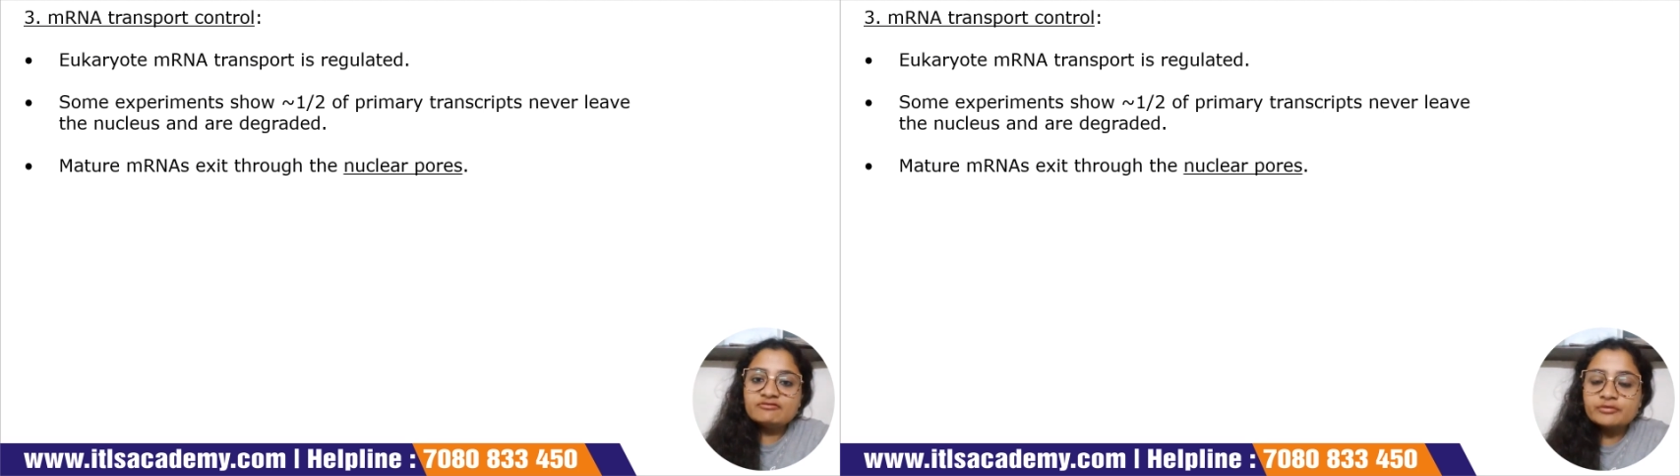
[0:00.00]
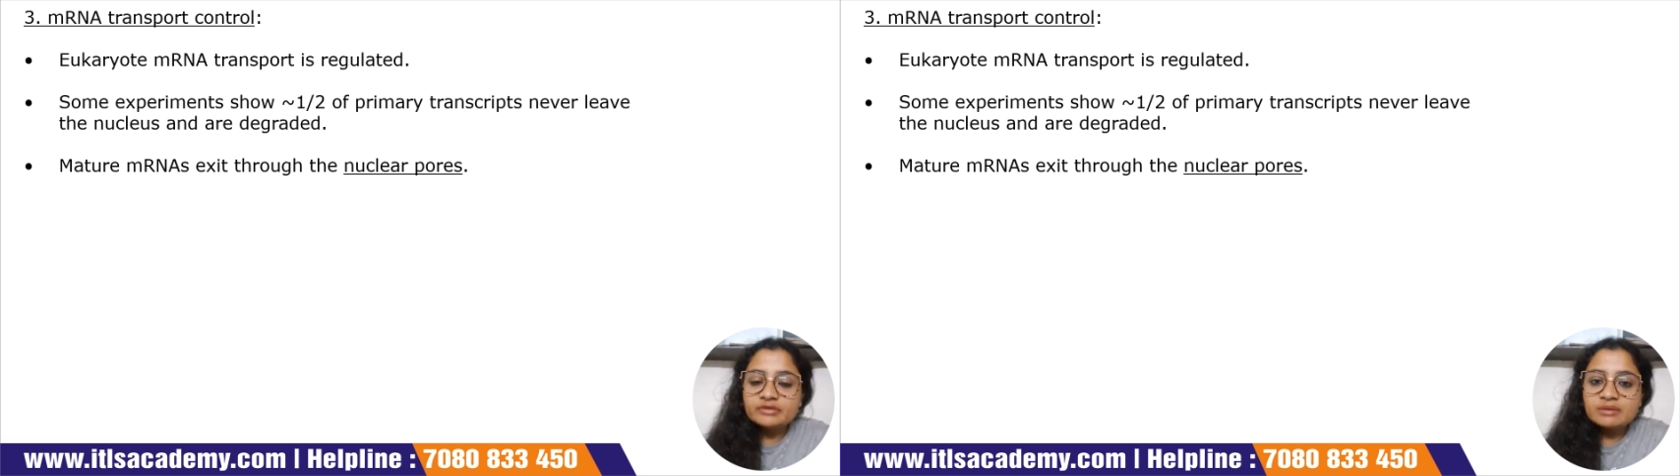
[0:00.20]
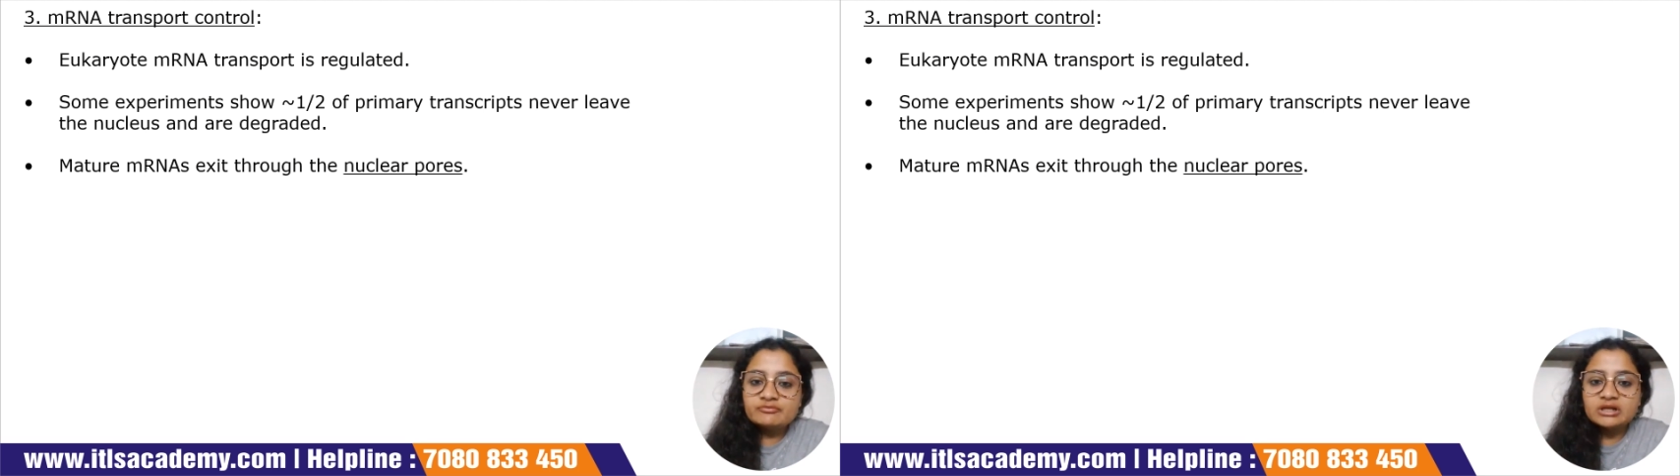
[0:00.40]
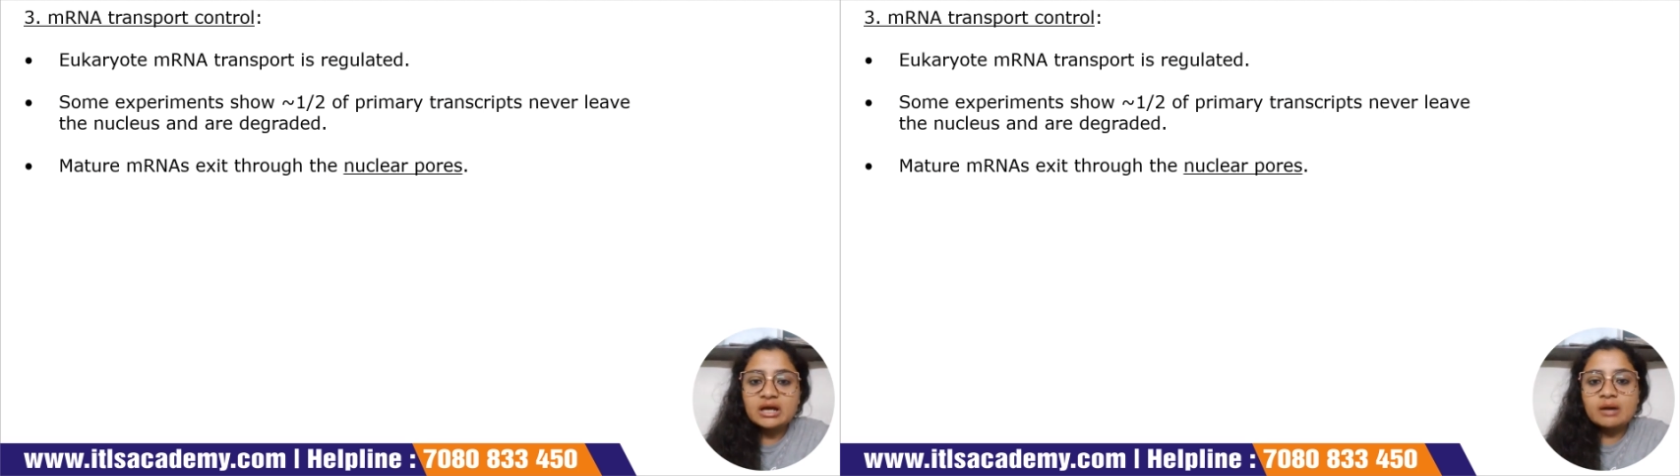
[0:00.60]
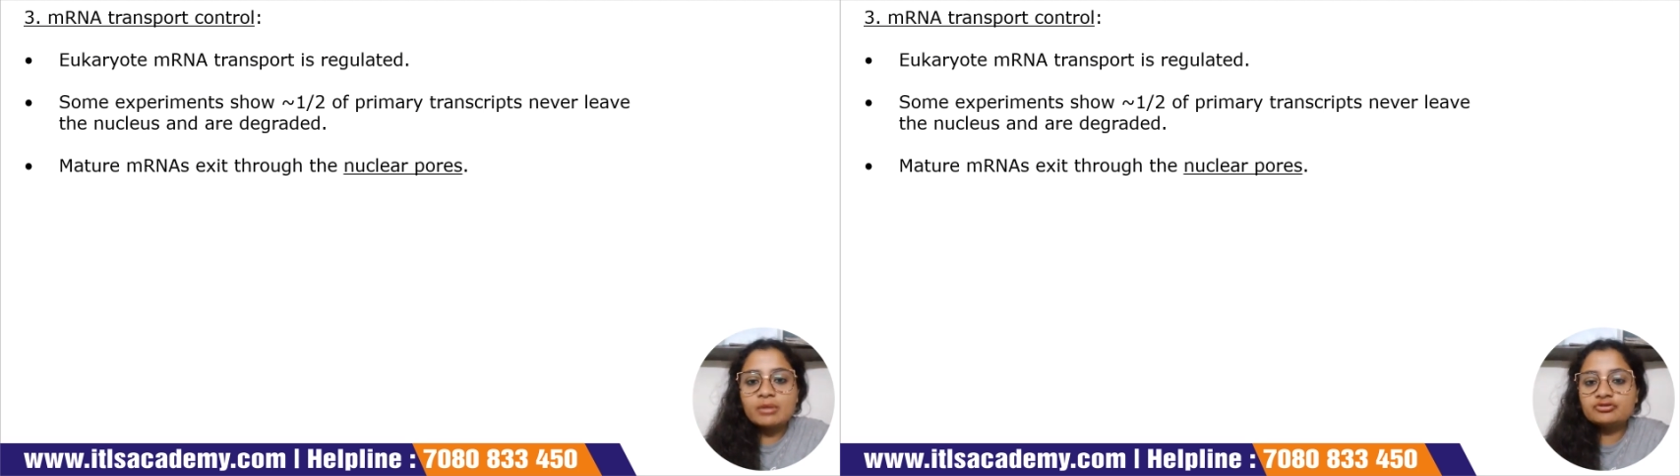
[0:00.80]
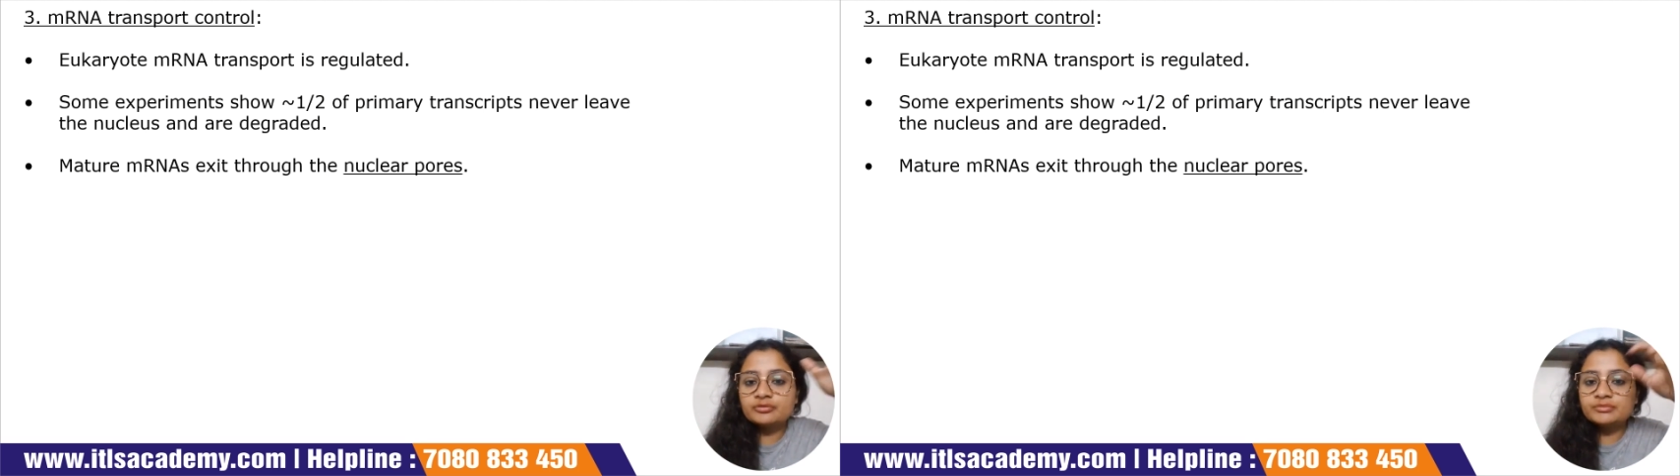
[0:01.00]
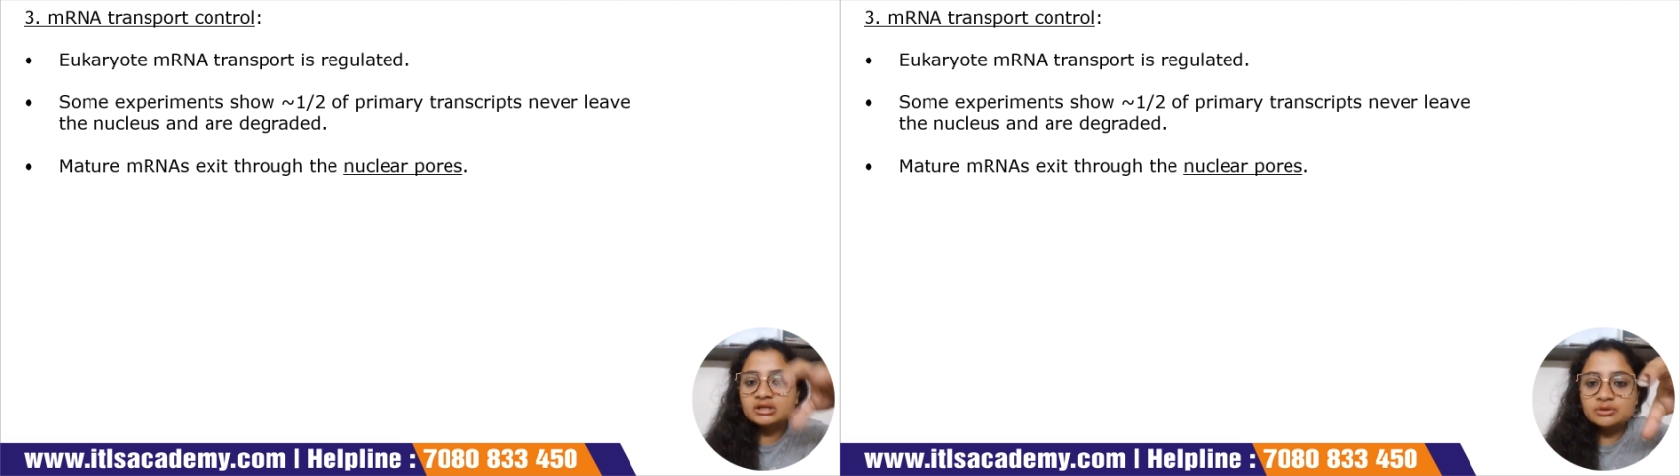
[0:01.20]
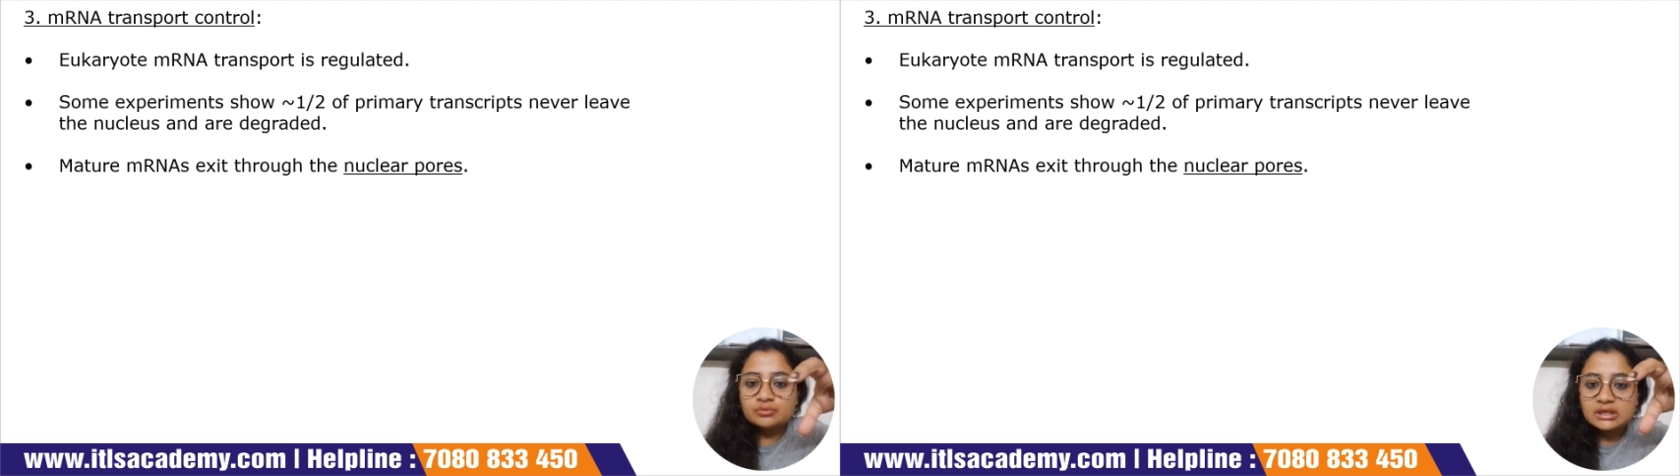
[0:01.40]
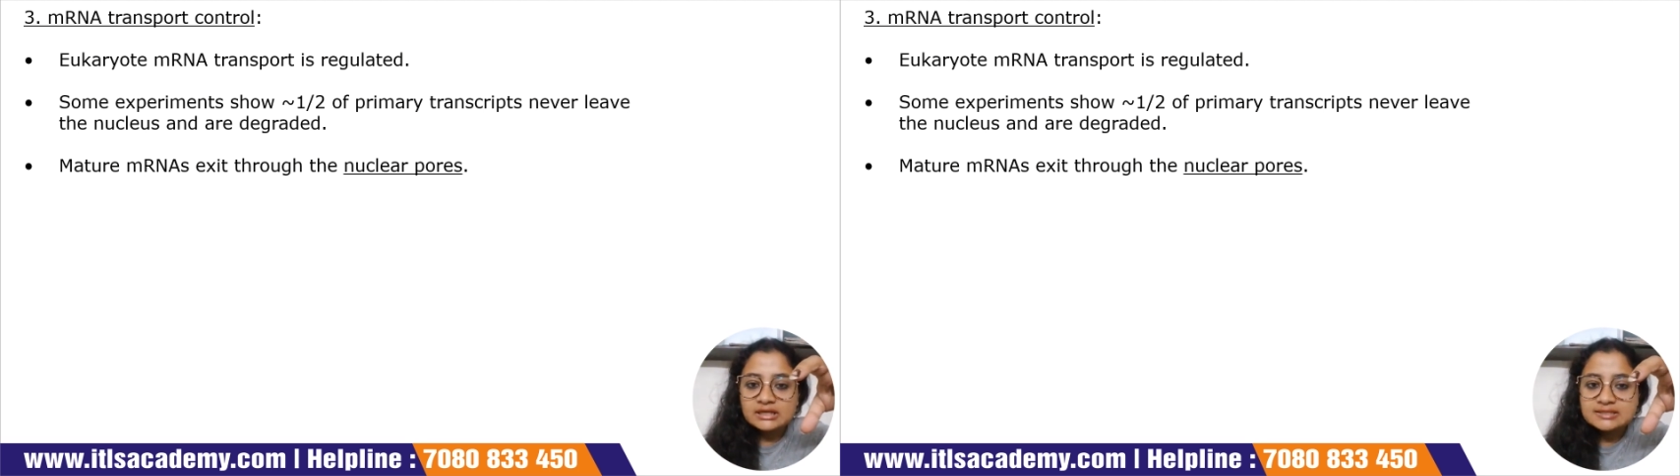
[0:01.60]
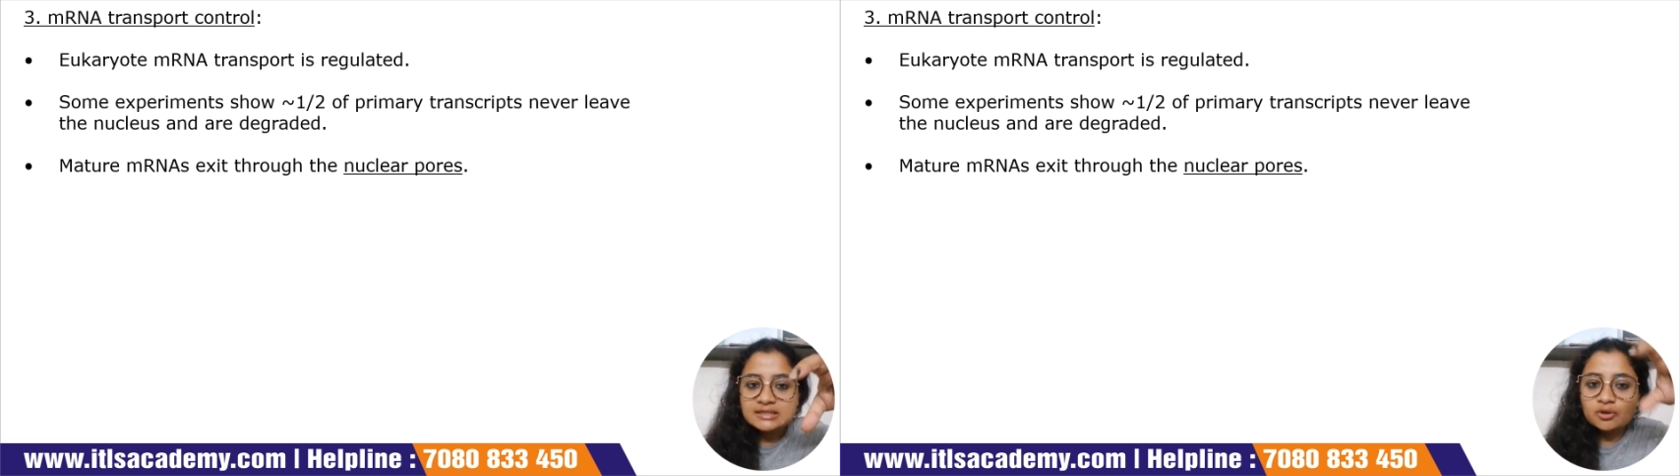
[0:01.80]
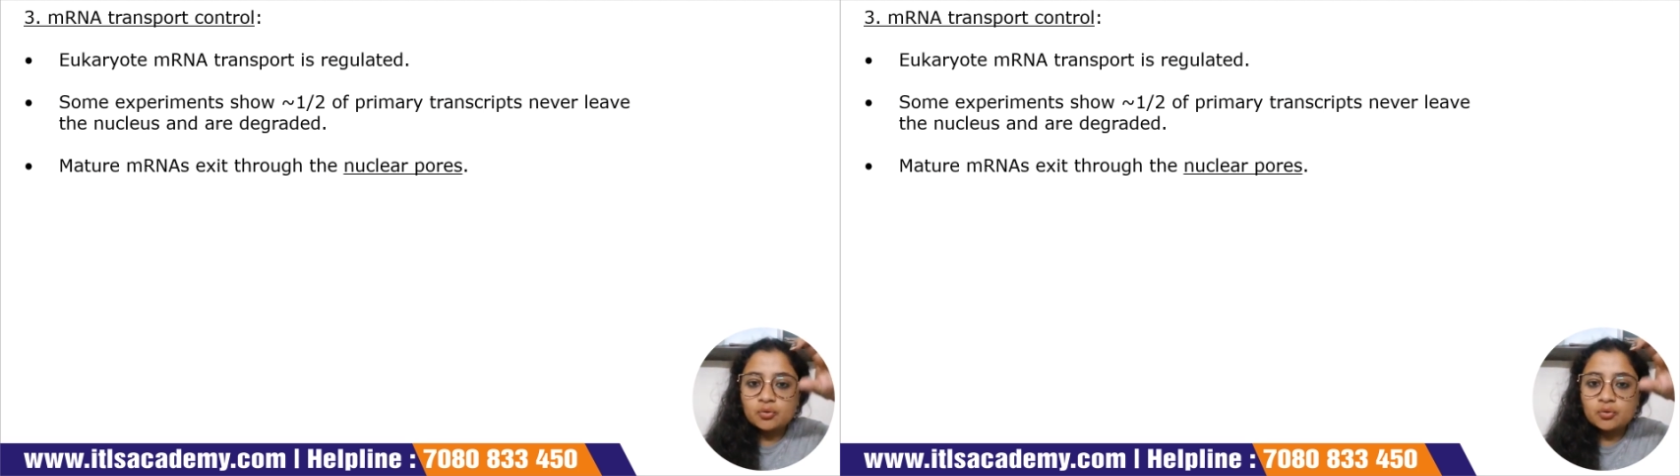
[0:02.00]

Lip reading: of them will come out from the nucleus and go